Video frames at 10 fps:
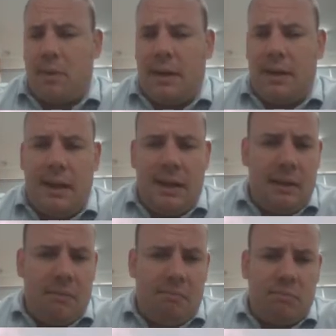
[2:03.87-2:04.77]

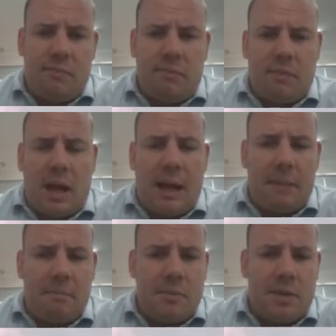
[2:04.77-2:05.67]
the
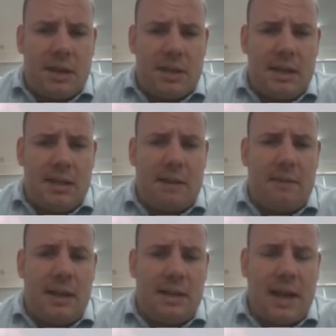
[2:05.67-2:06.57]
60s,
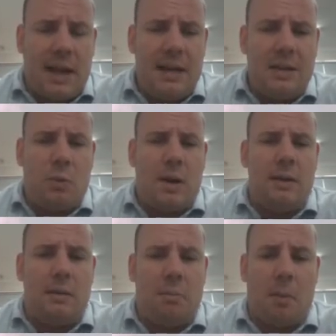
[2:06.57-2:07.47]
70s and 80s,
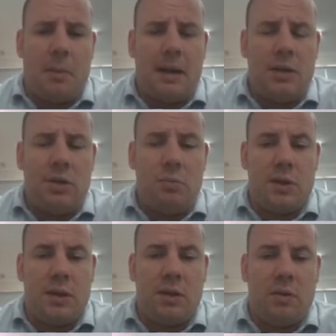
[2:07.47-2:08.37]
when the population
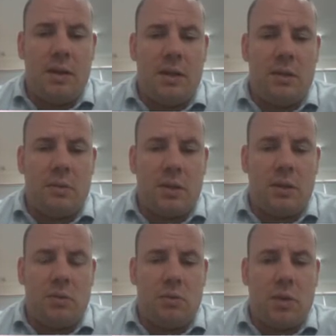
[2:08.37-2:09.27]
was increasing on the
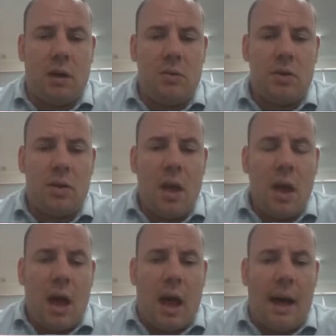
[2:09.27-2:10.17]
Central Coast,
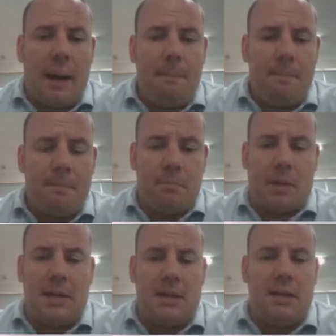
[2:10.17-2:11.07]

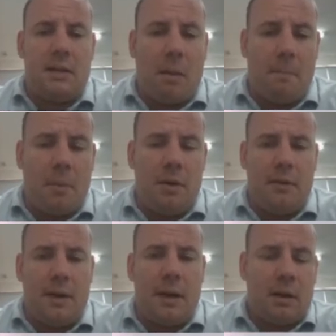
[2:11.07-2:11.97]
places like Berkeley
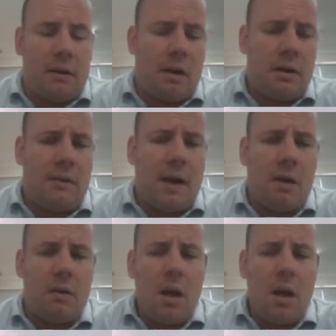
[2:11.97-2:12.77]
Vale, Killarney Vale